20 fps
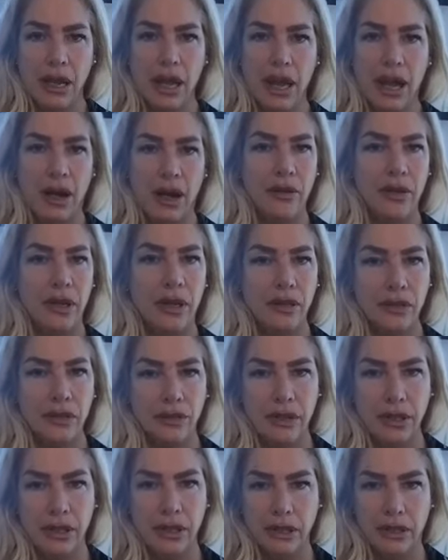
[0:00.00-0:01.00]
how they
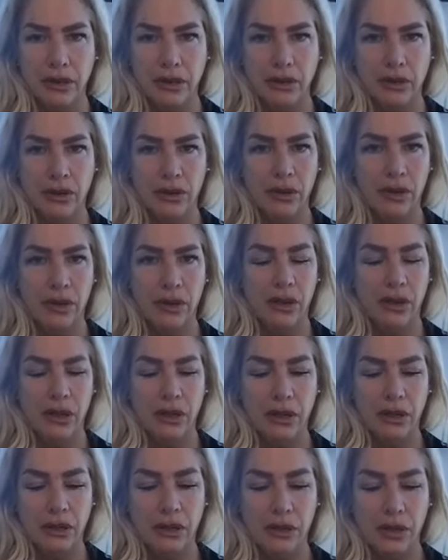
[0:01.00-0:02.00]
treat you,
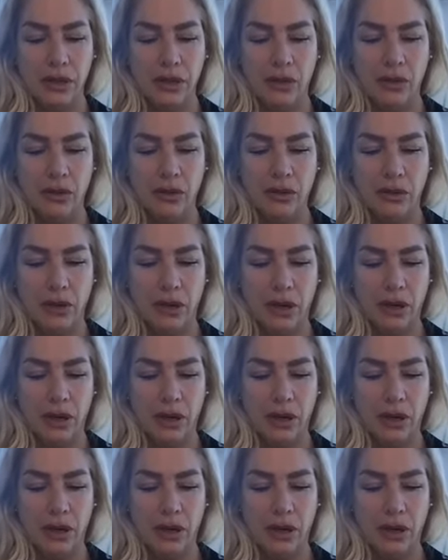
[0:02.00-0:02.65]
you know,